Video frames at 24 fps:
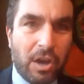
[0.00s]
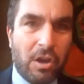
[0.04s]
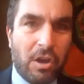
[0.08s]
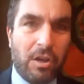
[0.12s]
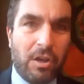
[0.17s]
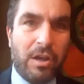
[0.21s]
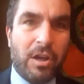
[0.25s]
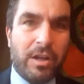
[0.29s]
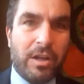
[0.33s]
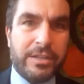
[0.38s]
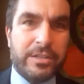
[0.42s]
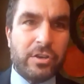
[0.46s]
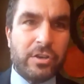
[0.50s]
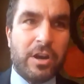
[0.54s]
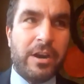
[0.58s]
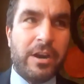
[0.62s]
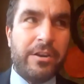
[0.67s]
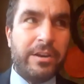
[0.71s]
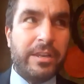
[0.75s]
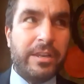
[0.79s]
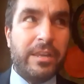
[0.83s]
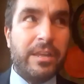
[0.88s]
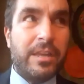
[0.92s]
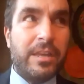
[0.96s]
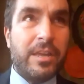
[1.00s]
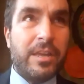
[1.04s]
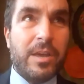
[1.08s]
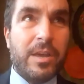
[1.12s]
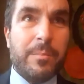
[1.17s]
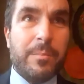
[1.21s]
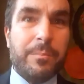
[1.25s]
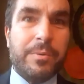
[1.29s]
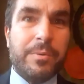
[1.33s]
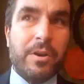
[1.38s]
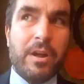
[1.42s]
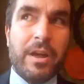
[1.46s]
entirety,
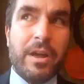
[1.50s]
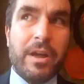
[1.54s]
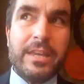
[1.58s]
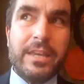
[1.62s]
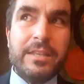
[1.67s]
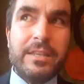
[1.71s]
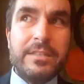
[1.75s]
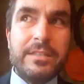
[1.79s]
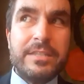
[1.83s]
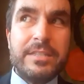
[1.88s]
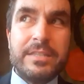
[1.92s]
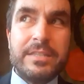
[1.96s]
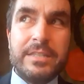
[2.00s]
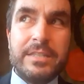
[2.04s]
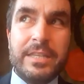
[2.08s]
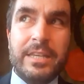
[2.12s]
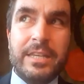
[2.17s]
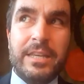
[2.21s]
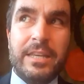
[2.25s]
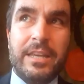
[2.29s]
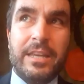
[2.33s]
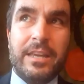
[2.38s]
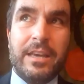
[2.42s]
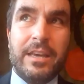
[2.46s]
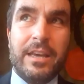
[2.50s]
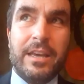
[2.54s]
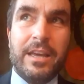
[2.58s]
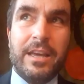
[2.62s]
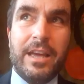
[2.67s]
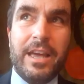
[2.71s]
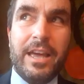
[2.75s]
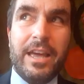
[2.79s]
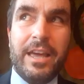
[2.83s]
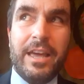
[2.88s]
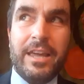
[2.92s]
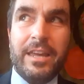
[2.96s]
but I can see
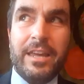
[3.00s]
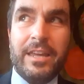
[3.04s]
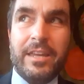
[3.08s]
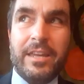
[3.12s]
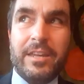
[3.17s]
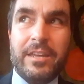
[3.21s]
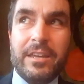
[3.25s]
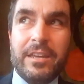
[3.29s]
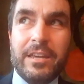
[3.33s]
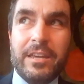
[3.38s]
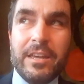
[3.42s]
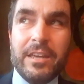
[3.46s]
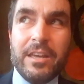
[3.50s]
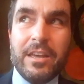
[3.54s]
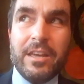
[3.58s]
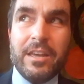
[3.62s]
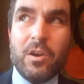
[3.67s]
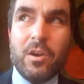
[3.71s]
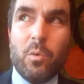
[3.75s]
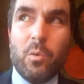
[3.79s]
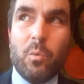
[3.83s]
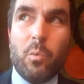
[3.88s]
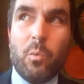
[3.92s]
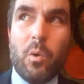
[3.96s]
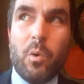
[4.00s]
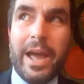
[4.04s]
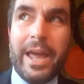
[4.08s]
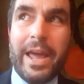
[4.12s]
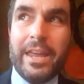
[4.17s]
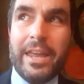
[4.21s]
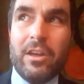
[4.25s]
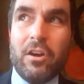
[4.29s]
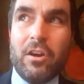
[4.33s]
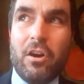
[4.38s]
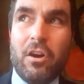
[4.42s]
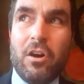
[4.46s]
a
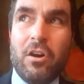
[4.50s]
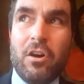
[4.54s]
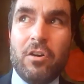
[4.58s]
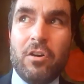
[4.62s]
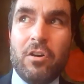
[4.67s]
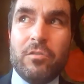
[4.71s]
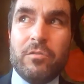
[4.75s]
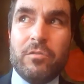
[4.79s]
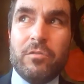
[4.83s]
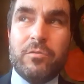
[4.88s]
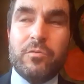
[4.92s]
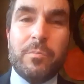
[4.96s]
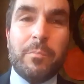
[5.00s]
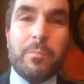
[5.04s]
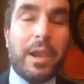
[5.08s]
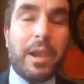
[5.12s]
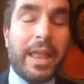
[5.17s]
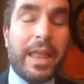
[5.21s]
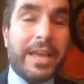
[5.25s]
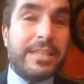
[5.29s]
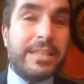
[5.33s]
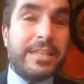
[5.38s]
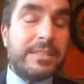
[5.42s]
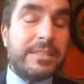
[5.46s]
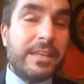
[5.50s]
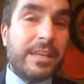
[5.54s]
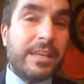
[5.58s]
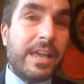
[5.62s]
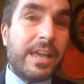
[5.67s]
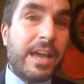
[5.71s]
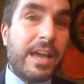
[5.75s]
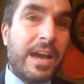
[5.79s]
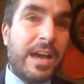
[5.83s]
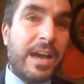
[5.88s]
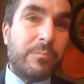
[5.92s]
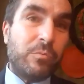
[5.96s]
way of replacing
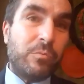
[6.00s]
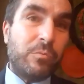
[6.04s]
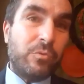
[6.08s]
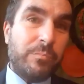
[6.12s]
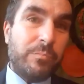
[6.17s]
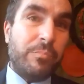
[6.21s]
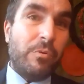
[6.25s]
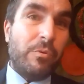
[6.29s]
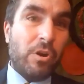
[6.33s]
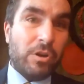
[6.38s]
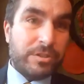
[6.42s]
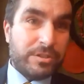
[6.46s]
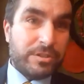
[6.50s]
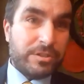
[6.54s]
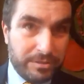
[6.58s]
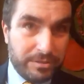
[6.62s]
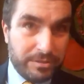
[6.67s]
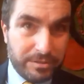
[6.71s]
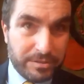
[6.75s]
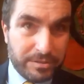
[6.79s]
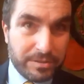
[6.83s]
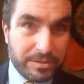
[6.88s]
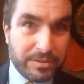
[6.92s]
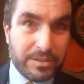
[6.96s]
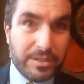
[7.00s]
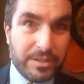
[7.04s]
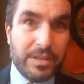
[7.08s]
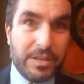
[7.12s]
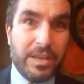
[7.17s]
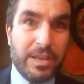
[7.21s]
cardboard boxes,